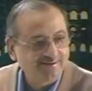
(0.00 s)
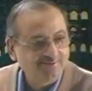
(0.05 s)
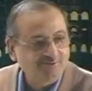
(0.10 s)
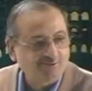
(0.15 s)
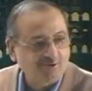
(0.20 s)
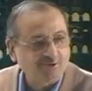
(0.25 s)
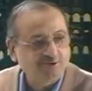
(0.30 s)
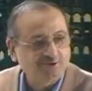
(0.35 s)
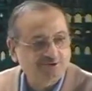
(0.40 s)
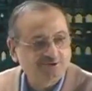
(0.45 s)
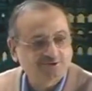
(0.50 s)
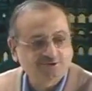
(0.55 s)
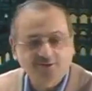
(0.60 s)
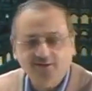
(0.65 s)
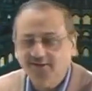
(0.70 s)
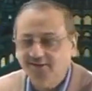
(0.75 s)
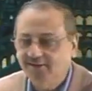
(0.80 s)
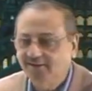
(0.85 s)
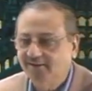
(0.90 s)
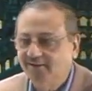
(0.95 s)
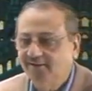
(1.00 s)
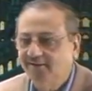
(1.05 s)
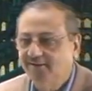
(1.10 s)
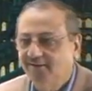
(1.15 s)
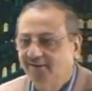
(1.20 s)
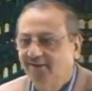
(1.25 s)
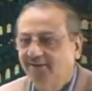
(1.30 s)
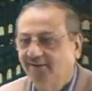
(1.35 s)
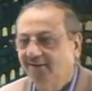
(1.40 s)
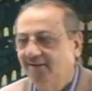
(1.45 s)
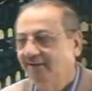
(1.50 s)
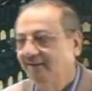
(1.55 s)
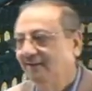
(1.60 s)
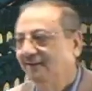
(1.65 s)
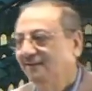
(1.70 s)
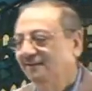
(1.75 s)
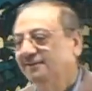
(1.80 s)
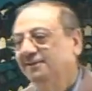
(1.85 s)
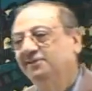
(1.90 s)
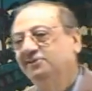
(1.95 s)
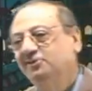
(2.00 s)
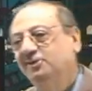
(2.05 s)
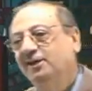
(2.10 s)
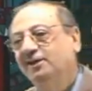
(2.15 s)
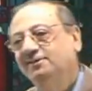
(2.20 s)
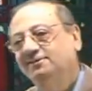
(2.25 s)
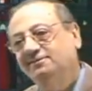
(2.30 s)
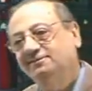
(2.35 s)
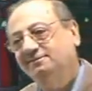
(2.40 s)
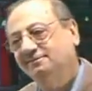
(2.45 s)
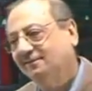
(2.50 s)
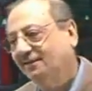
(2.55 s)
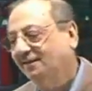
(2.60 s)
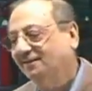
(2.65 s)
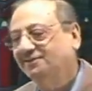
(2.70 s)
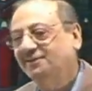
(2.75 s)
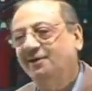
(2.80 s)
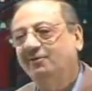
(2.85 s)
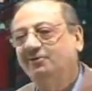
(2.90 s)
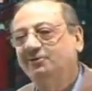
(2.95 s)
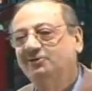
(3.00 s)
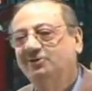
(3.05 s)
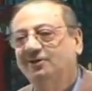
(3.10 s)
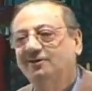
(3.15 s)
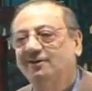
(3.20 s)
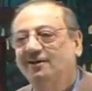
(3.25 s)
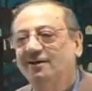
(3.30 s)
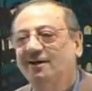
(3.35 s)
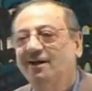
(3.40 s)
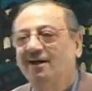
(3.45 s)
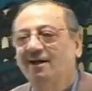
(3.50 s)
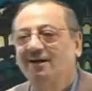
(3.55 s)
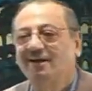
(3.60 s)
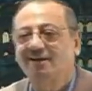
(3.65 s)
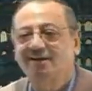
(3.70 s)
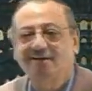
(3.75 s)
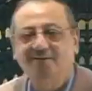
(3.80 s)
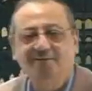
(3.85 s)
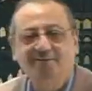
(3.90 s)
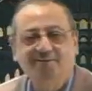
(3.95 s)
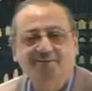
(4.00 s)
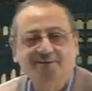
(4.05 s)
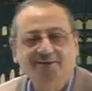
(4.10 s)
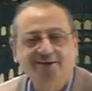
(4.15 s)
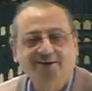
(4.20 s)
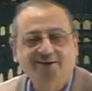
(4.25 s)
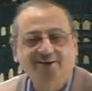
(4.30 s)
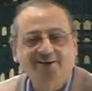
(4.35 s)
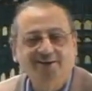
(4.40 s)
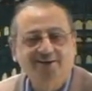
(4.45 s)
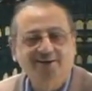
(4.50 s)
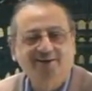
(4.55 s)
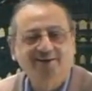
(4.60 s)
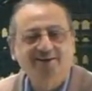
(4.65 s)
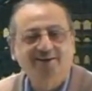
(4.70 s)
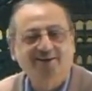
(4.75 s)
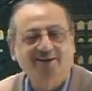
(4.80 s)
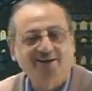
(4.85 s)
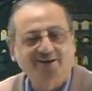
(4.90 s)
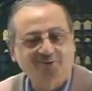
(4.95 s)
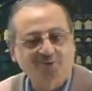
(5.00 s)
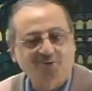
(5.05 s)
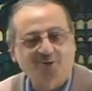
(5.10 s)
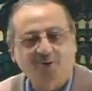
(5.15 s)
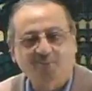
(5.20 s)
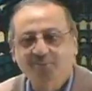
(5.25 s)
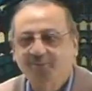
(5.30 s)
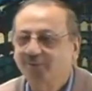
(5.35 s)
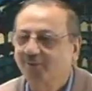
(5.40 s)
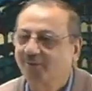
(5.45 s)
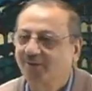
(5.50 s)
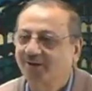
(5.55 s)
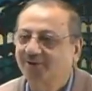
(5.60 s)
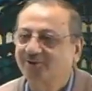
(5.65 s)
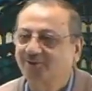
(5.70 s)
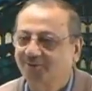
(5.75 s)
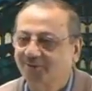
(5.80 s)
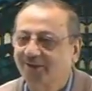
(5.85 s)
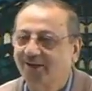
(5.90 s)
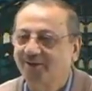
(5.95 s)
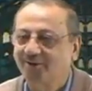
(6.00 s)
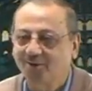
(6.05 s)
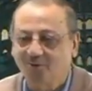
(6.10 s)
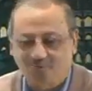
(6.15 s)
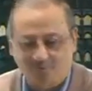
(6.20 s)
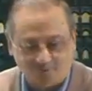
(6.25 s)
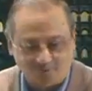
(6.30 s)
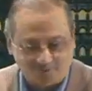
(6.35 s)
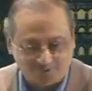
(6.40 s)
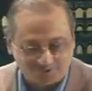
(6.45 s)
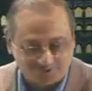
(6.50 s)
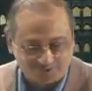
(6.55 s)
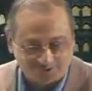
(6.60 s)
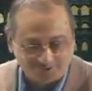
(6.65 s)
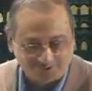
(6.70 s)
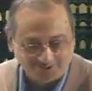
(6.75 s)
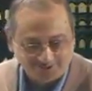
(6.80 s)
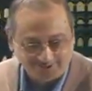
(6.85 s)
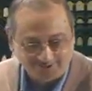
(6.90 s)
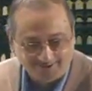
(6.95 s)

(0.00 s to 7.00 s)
Fonts. These days, our children are into computers, so they know fonts.